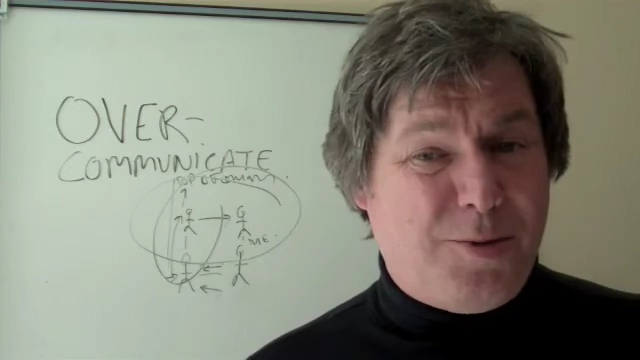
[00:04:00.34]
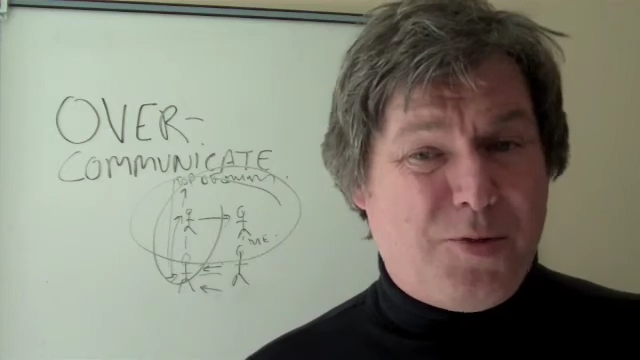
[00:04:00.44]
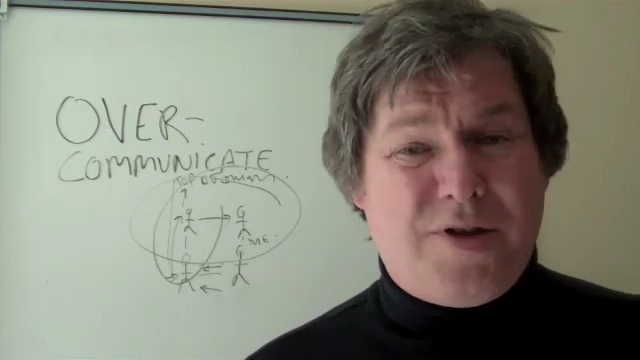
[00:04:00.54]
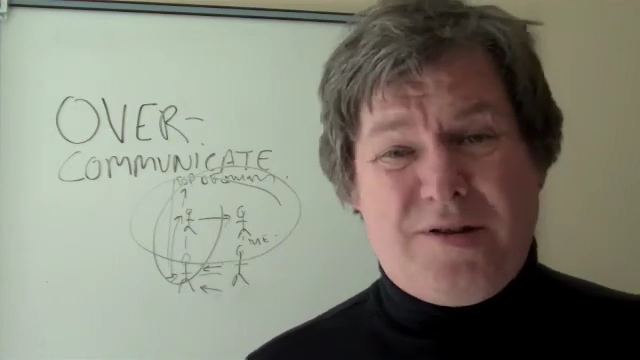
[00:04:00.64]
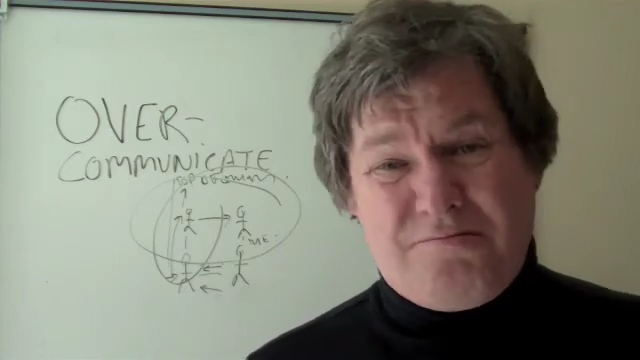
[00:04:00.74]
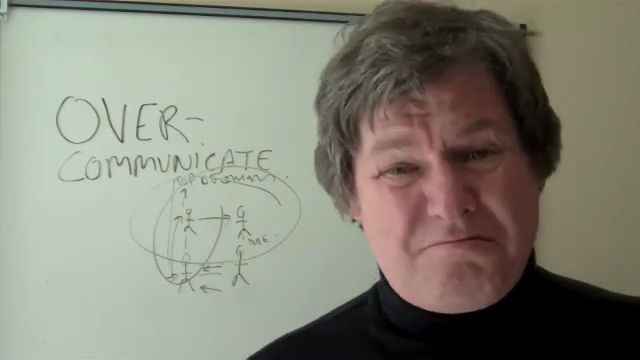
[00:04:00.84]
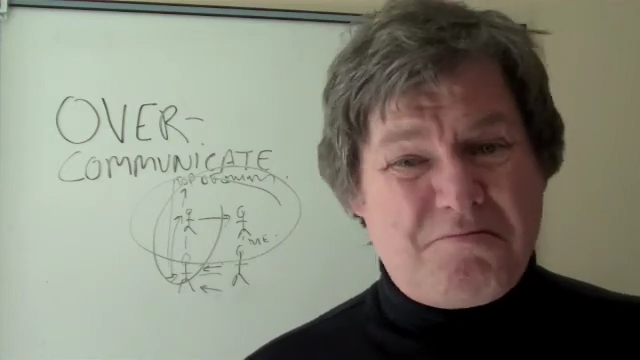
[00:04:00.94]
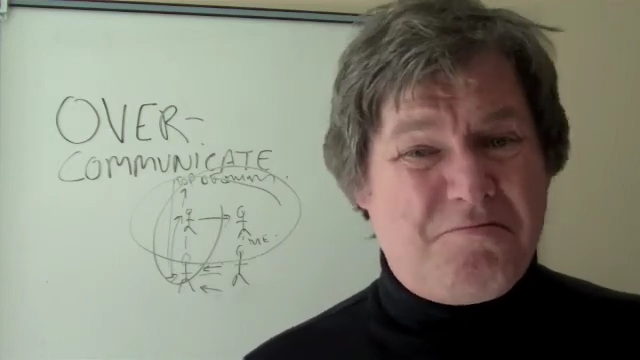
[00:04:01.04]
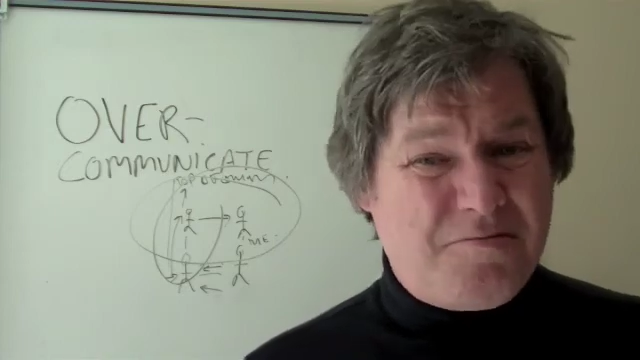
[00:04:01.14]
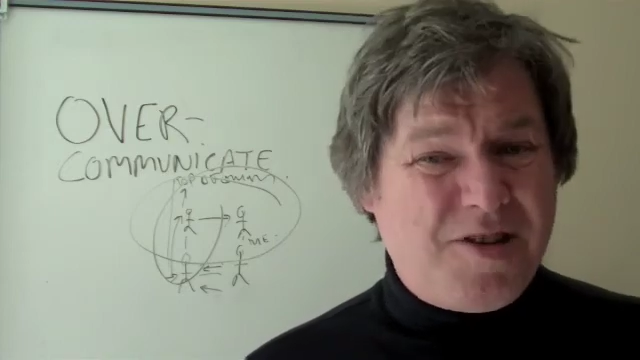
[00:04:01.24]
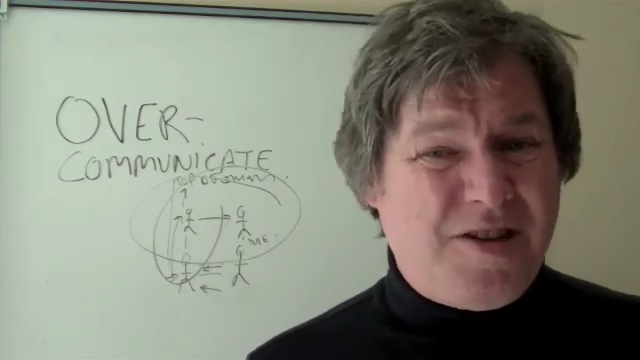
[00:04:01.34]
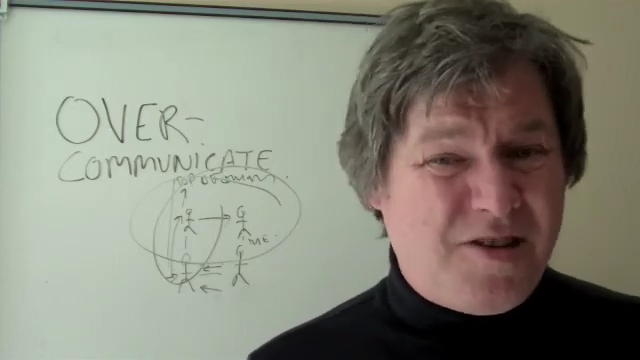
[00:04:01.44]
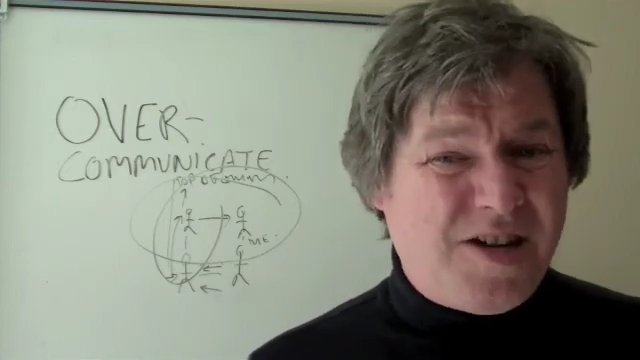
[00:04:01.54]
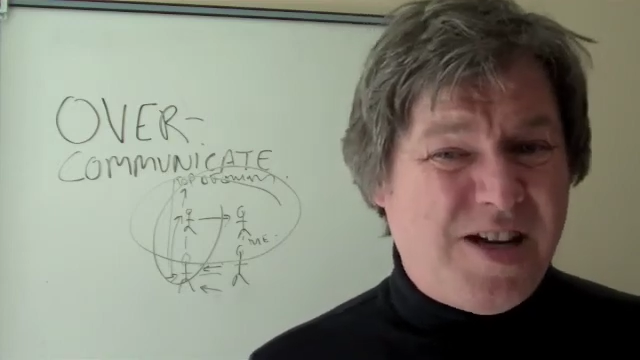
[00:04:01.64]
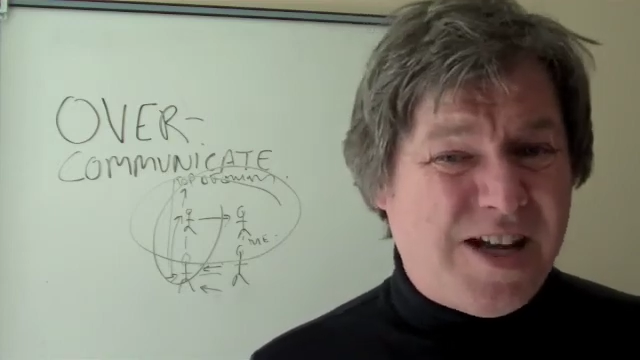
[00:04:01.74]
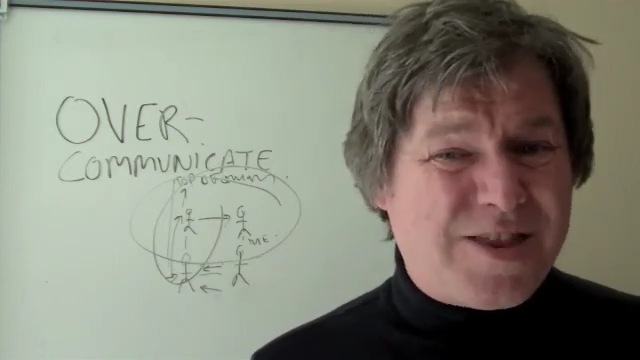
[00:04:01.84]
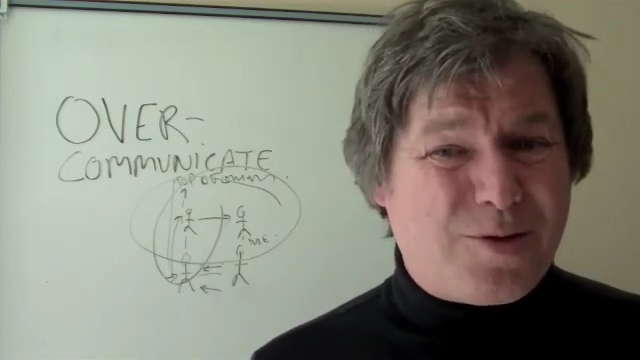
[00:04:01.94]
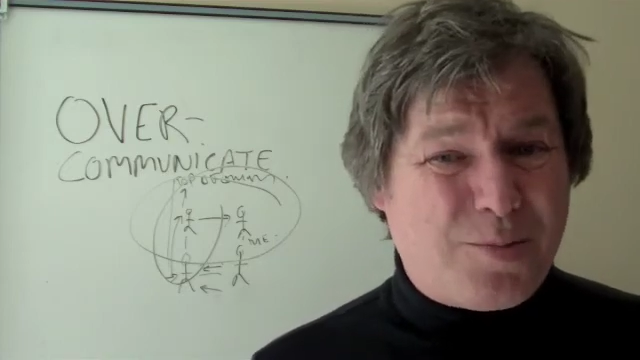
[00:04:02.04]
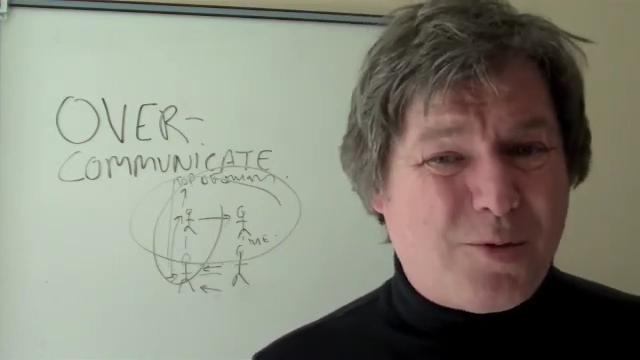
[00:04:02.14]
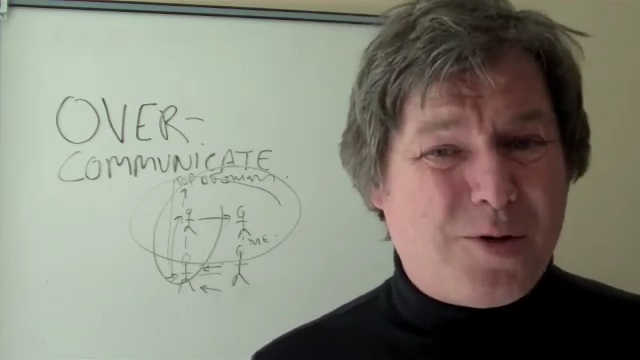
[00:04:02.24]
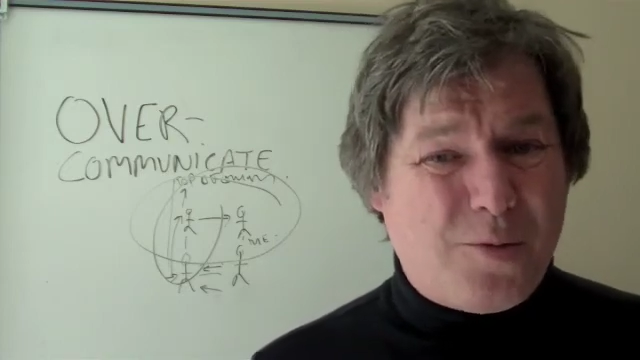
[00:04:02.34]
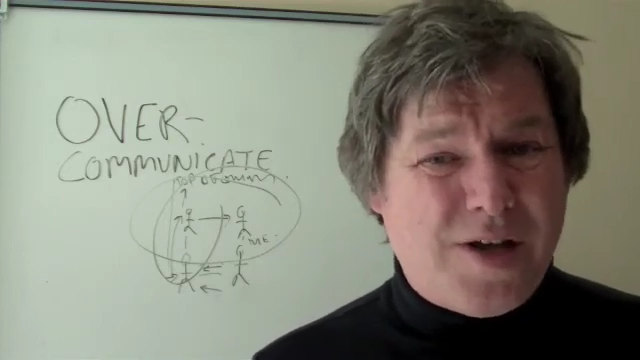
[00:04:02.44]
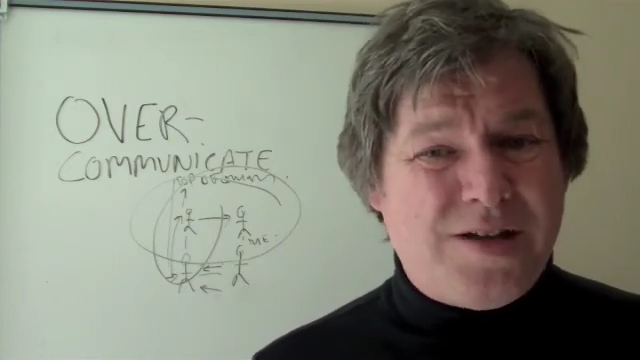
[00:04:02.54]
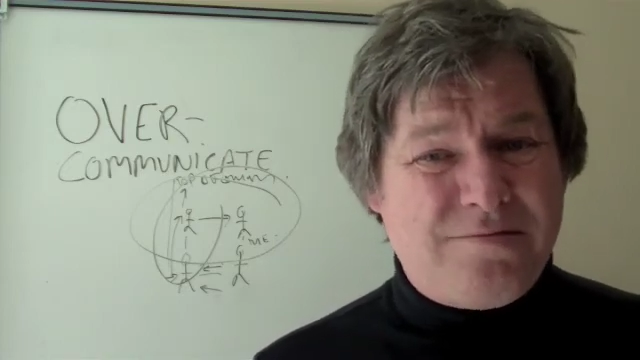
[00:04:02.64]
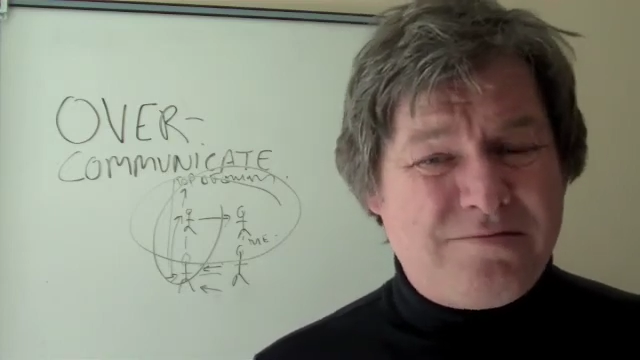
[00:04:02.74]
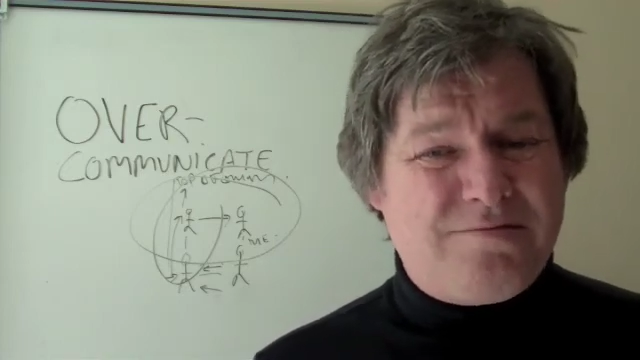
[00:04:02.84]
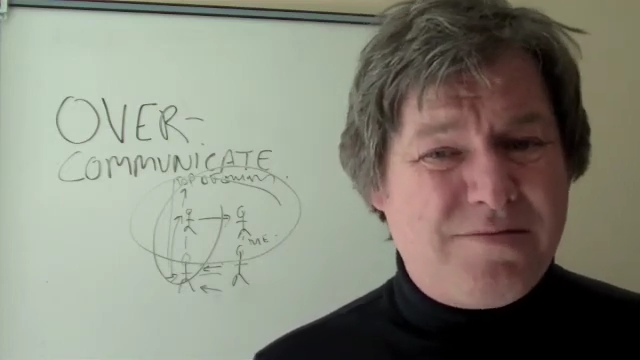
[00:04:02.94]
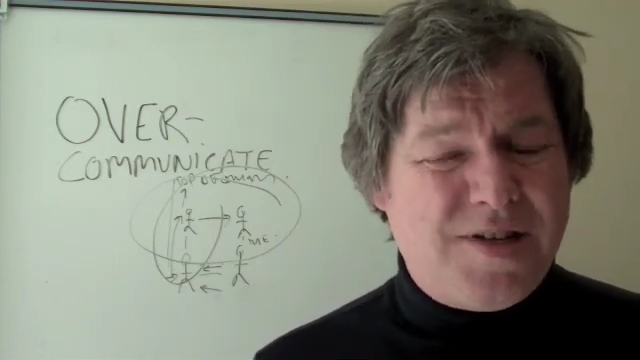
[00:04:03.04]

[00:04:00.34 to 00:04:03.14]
people that really they're going to get the report when